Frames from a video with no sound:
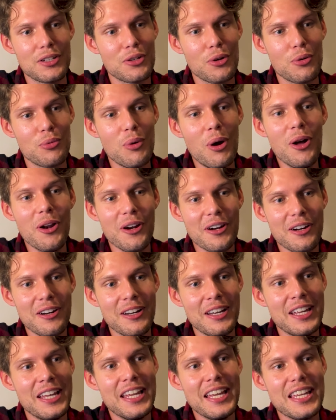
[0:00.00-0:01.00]
don't want
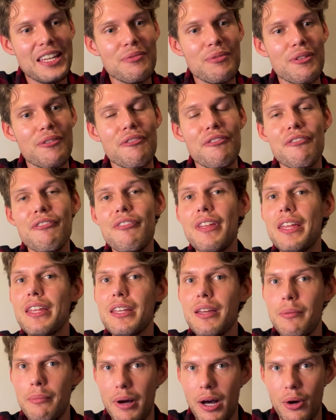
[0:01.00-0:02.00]
to even think
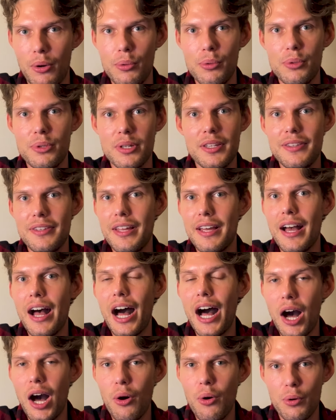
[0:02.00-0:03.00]
about the
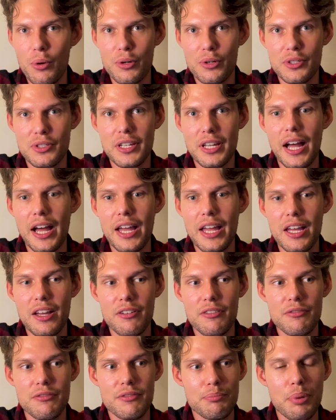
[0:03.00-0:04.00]
hours I
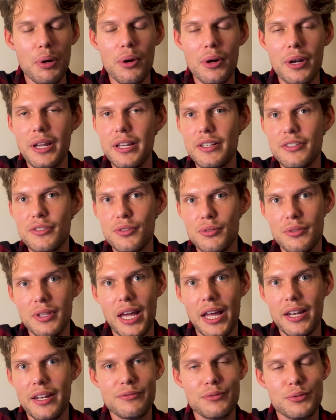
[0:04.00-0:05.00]
have put into
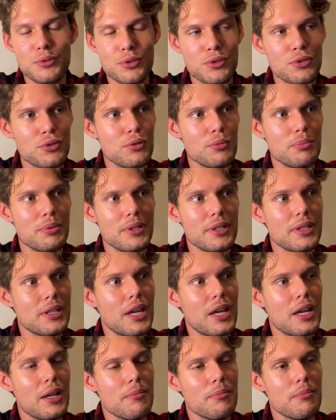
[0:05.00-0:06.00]
that stupid
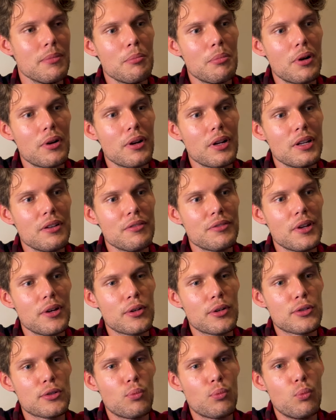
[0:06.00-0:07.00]
game. But if
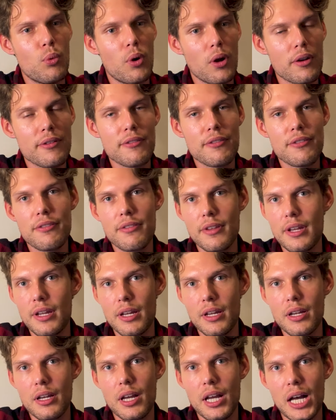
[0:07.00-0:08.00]
there's one
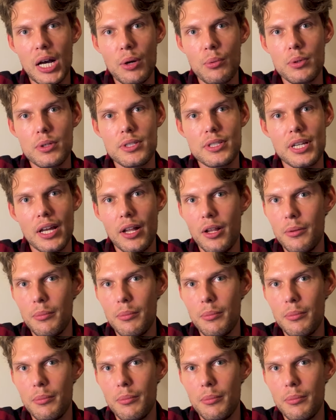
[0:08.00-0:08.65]
thing I would tell